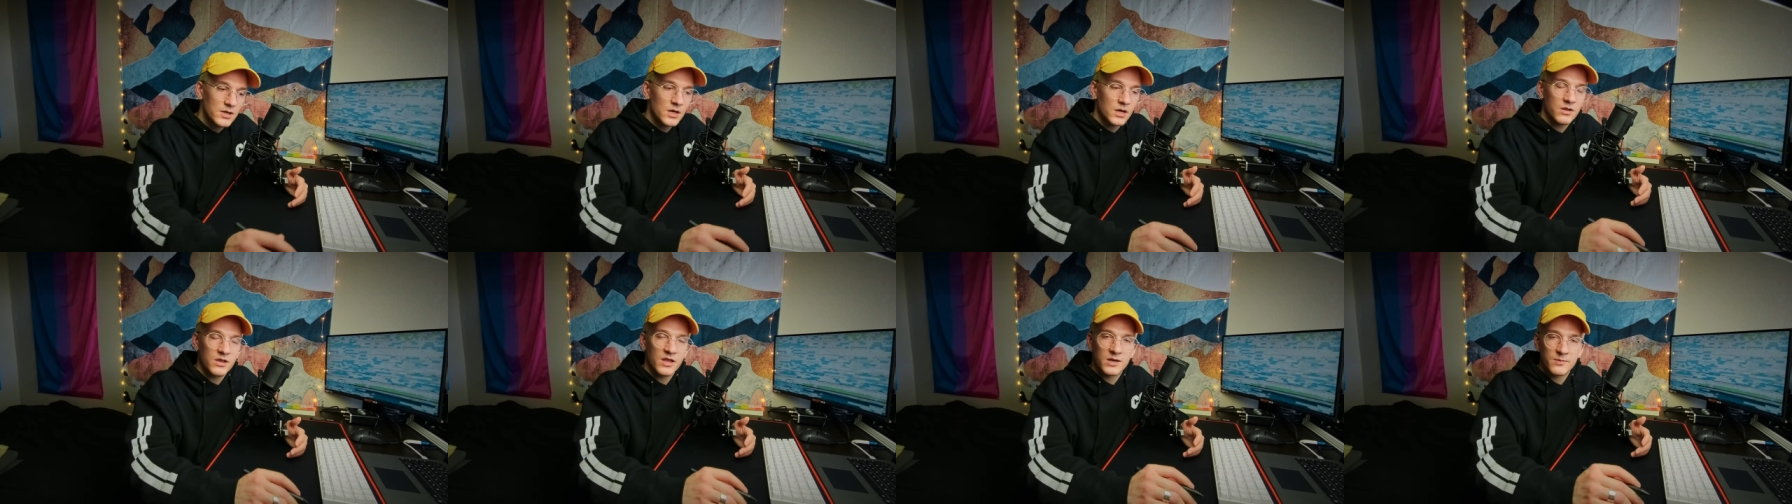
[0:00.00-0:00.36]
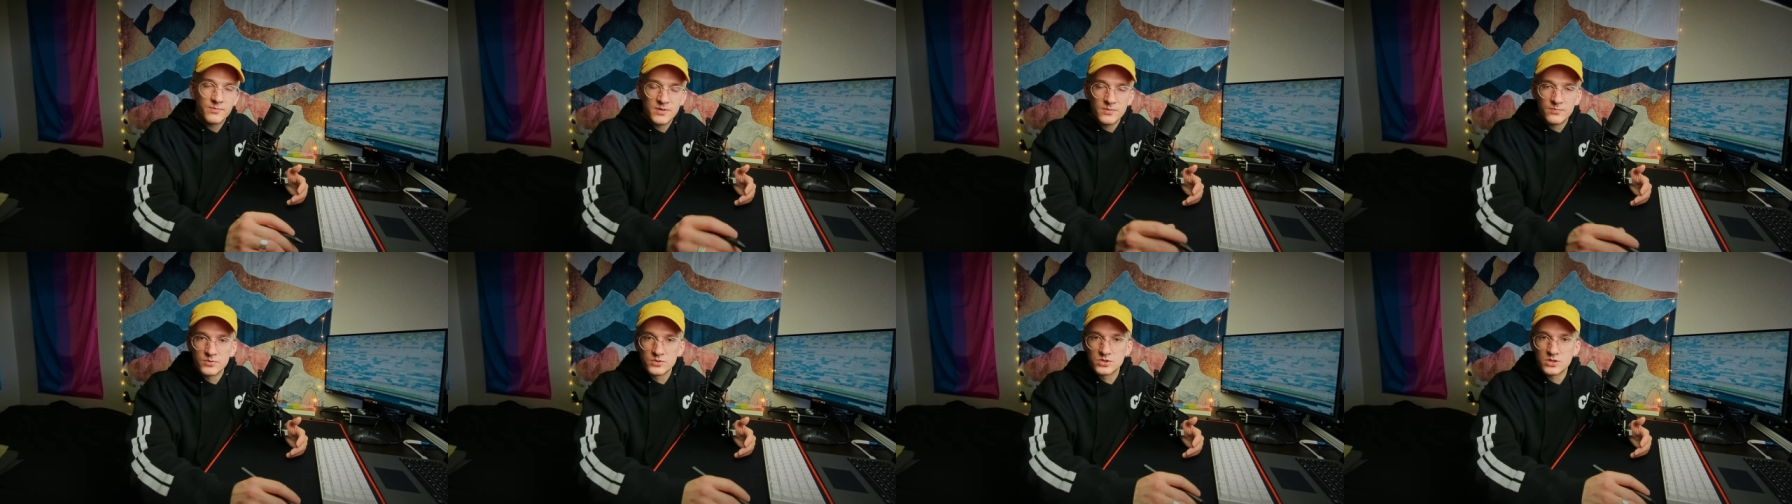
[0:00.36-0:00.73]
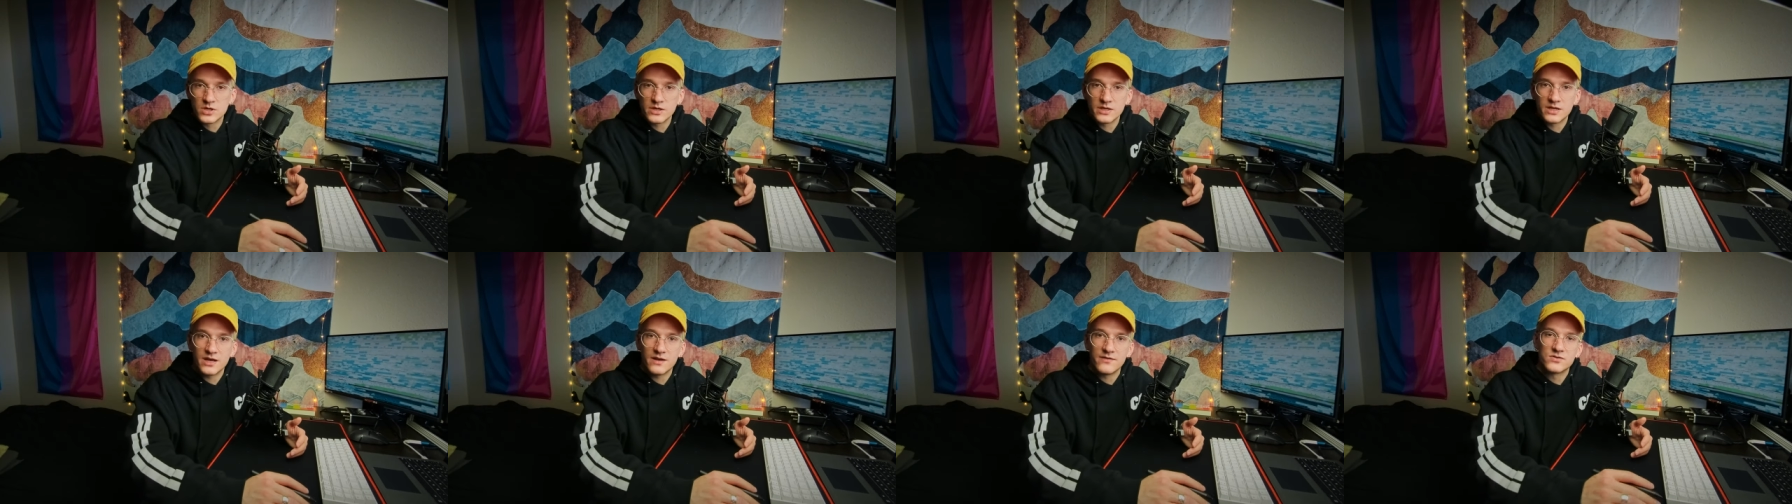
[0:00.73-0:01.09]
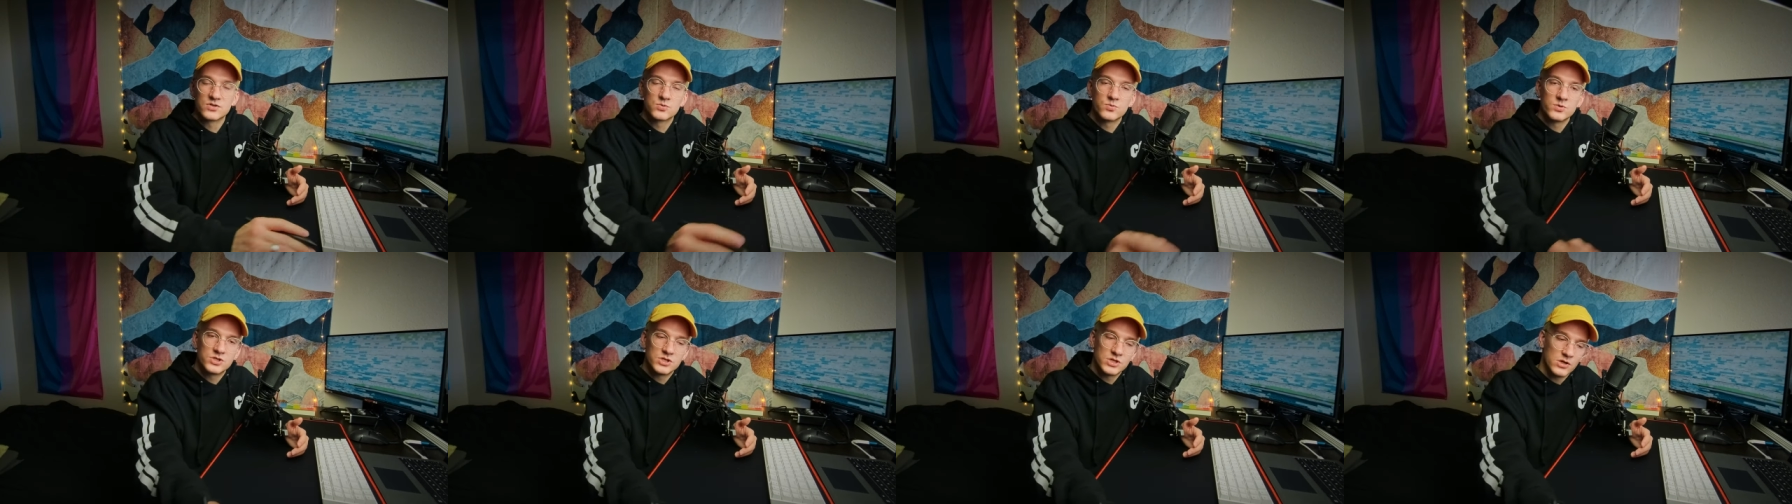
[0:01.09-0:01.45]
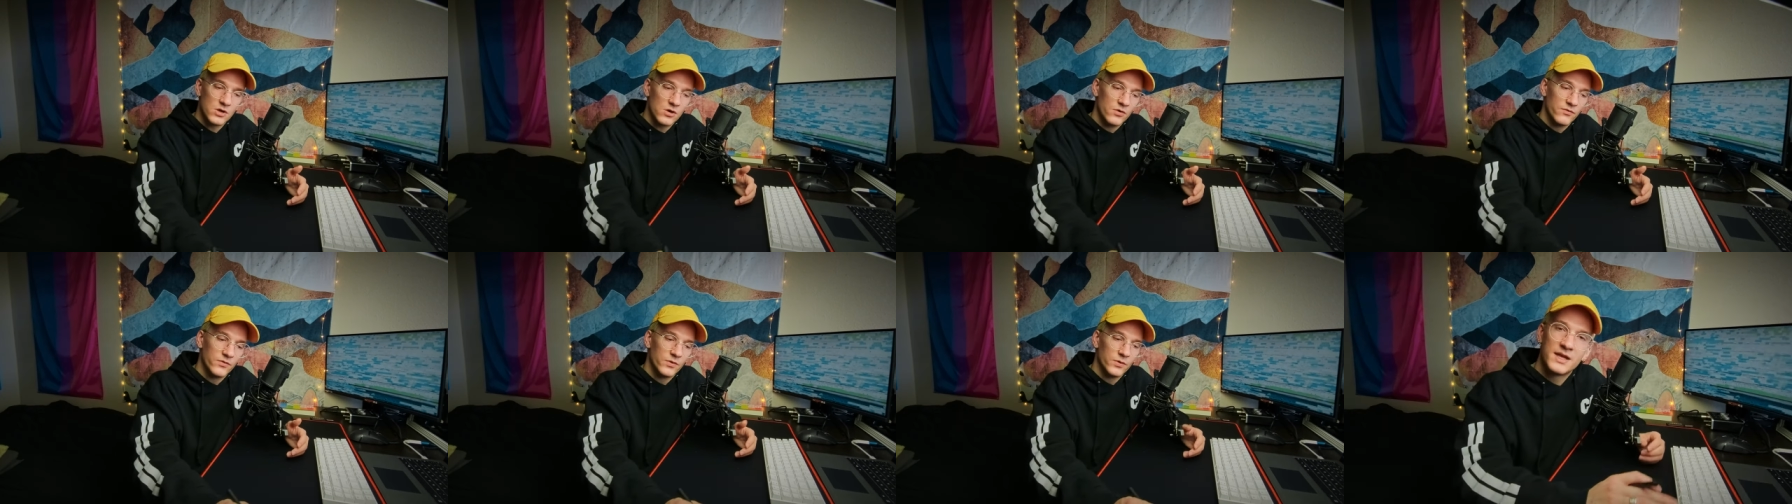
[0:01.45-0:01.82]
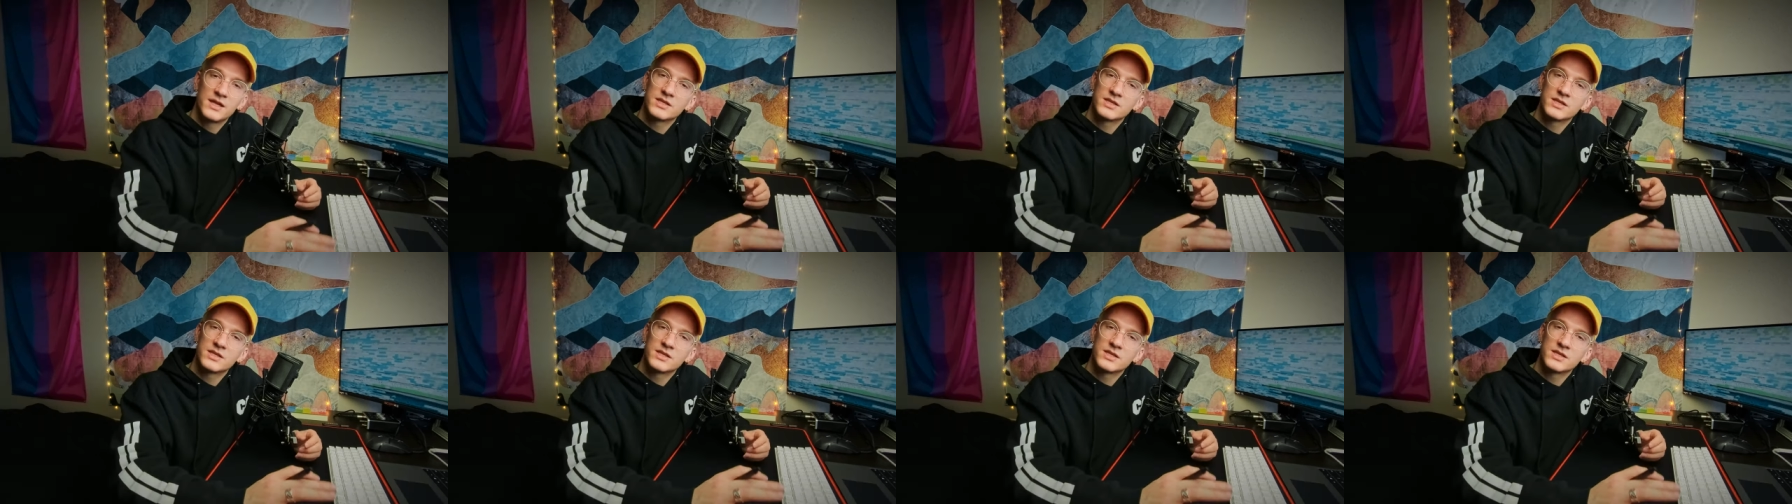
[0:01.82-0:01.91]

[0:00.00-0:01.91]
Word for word: a lot of people started kind of switching over.